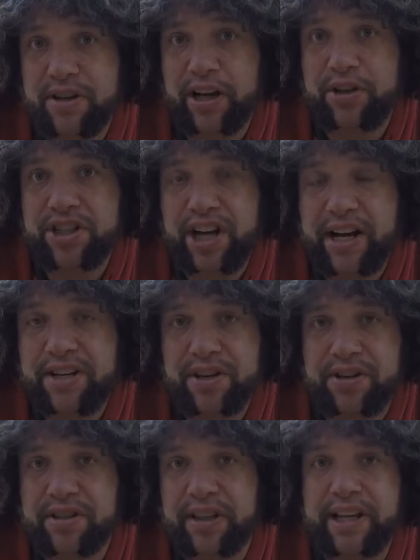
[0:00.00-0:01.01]
I could change
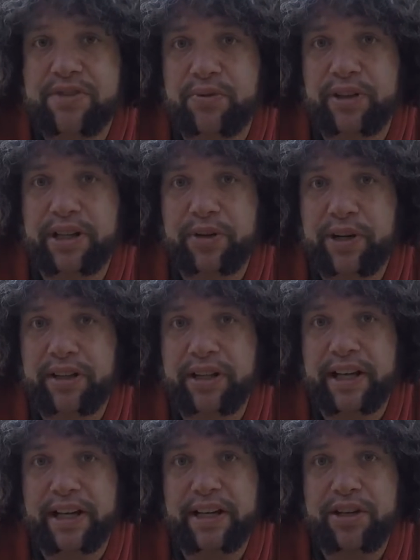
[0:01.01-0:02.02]
those LEDs really
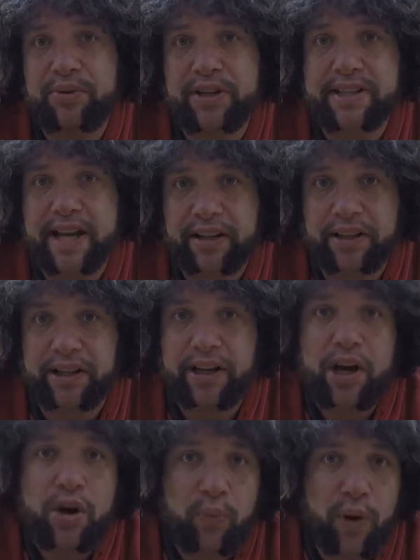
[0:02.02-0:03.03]
quickly, and he knew exactly
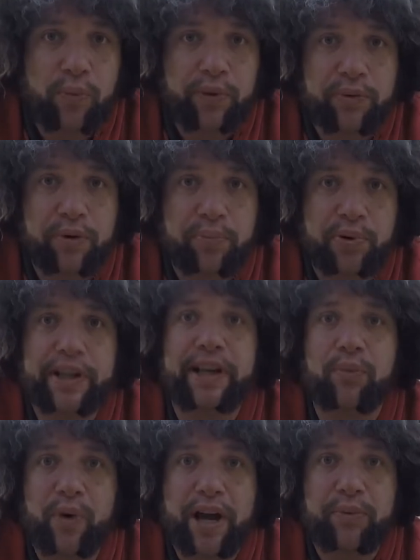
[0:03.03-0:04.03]
what we were putting
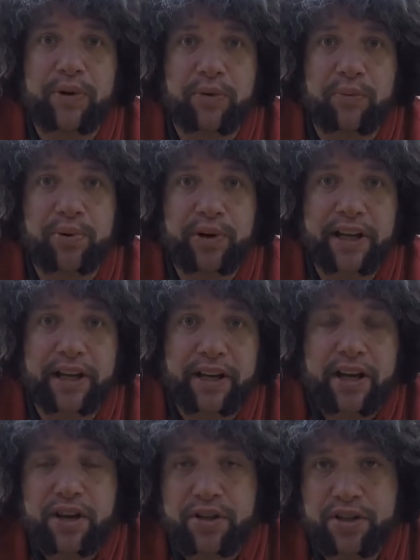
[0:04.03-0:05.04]
and where we were putting it.
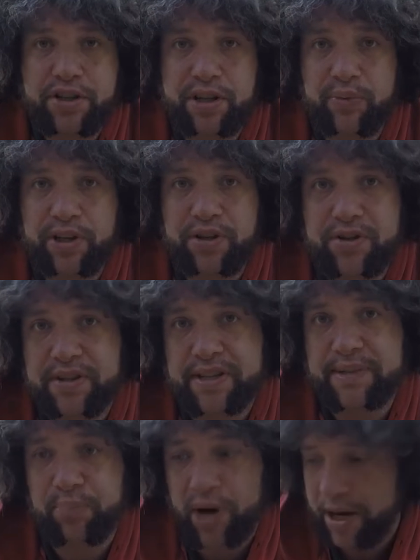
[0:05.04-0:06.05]
Usually we'd use a
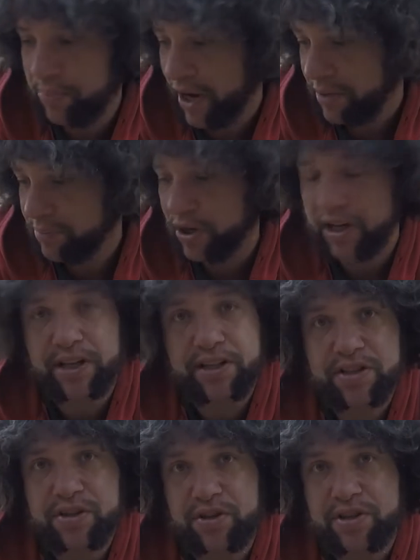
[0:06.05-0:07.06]
spray paint, but I can
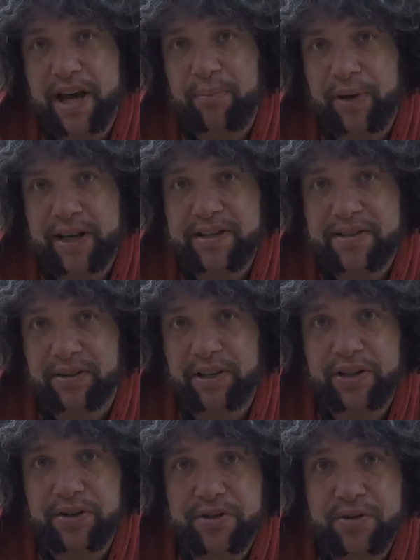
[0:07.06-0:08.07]
just use that pencil
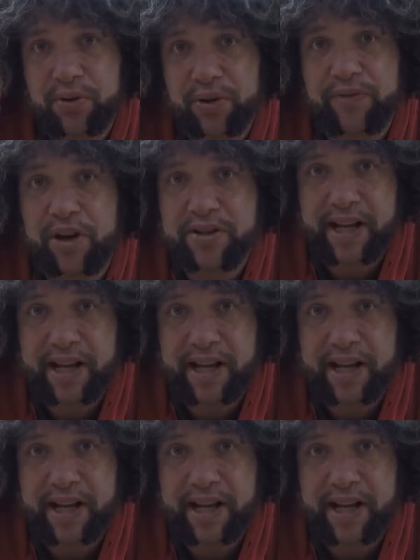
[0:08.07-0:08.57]
and use all of those